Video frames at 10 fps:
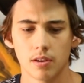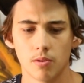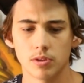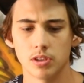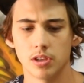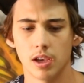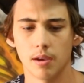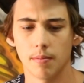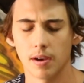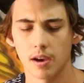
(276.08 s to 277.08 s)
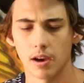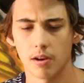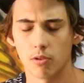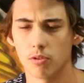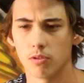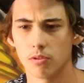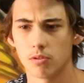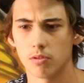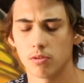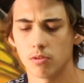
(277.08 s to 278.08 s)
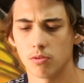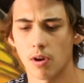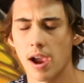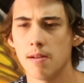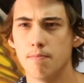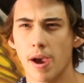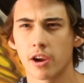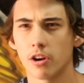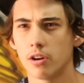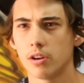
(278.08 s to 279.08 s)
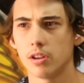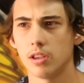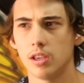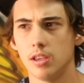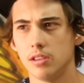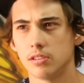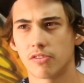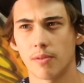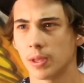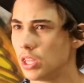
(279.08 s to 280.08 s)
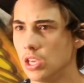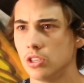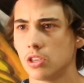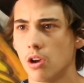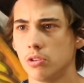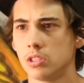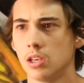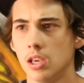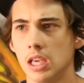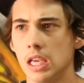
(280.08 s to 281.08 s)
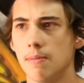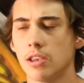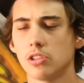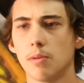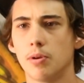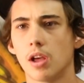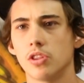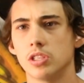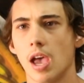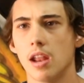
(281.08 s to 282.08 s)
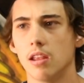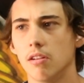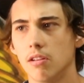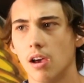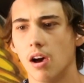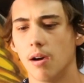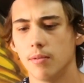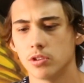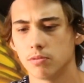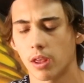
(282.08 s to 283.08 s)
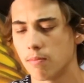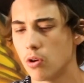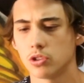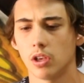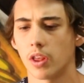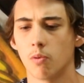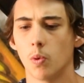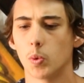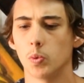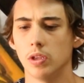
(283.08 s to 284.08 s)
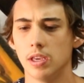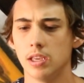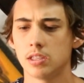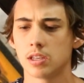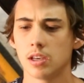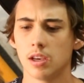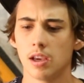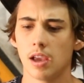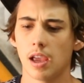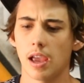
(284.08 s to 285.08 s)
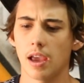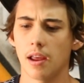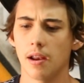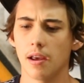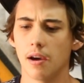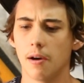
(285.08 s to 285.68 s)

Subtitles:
what's his name? Ryan Becker. He's from like the East Coast. He basically put out this edit. It was like mostly at like Woodward East, and